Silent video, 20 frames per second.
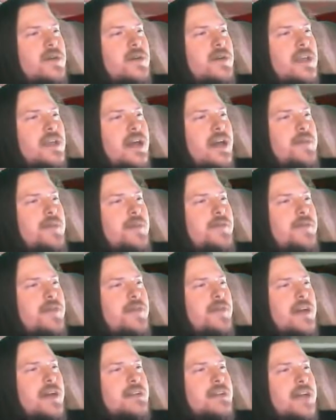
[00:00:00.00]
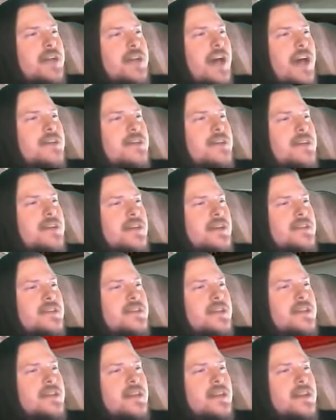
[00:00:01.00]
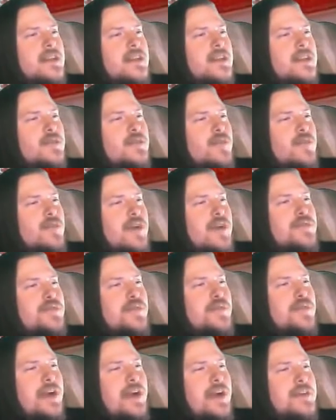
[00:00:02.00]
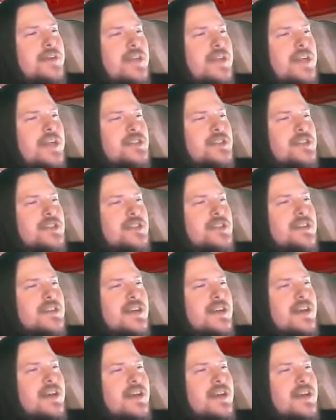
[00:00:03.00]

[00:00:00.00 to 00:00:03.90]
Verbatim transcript: Yep, fantastic. It's a little rough around the edges.